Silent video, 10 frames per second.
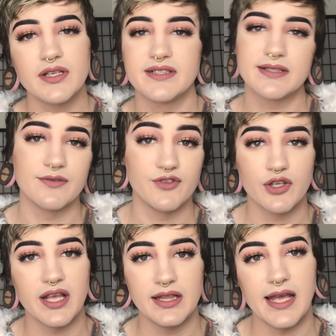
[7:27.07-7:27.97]
instead of
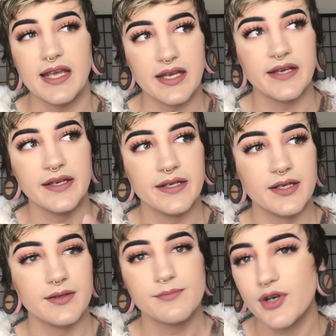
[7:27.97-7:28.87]
looking like
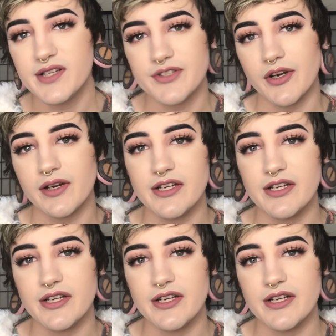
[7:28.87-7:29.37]
bronzer.